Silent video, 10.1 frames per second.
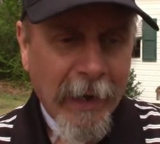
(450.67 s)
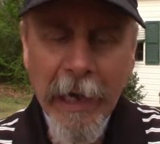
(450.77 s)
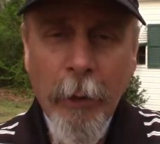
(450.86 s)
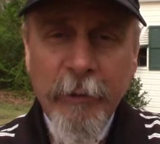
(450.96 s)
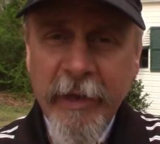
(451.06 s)

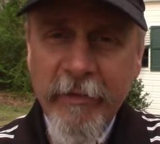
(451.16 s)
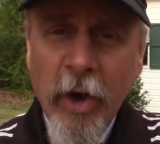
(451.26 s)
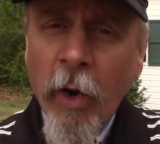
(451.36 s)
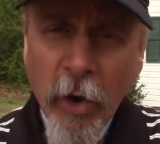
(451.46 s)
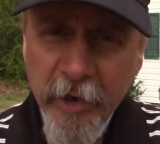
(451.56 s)
I was having a
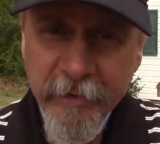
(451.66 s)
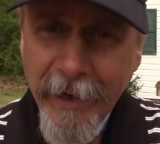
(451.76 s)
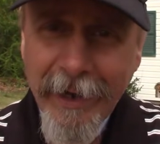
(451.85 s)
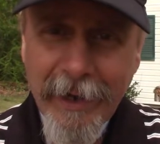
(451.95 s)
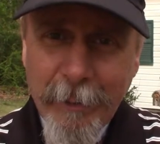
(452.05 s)
hard
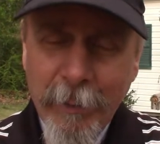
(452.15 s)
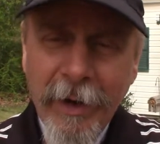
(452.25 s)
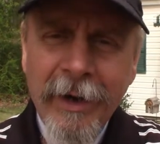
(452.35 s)
time